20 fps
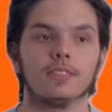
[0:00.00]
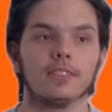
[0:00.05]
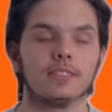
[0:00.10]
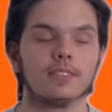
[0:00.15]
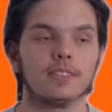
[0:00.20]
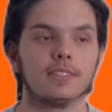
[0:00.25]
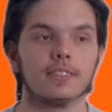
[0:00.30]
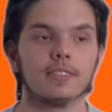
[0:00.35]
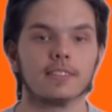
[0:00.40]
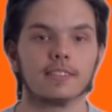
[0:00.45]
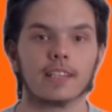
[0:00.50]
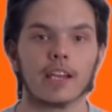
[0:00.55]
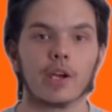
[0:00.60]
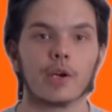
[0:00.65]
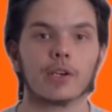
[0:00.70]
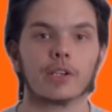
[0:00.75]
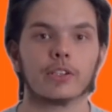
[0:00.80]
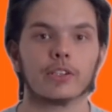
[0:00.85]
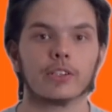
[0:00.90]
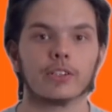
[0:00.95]
This is his
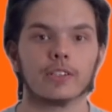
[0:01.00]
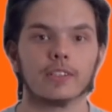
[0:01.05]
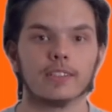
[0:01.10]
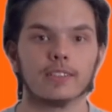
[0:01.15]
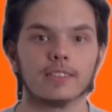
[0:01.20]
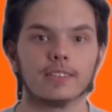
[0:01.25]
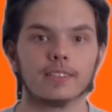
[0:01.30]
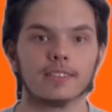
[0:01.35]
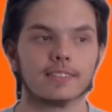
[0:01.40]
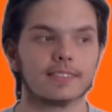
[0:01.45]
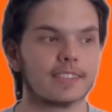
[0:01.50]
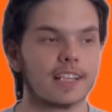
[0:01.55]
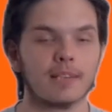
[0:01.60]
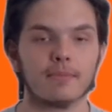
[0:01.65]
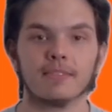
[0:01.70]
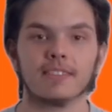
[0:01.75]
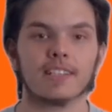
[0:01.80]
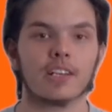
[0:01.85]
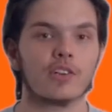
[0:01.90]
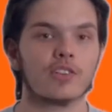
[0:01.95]
character. It's
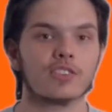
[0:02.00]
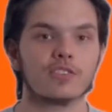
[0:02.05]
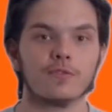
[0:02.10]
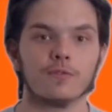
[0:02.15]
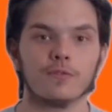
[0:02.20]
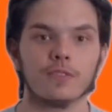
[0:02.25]
same as Han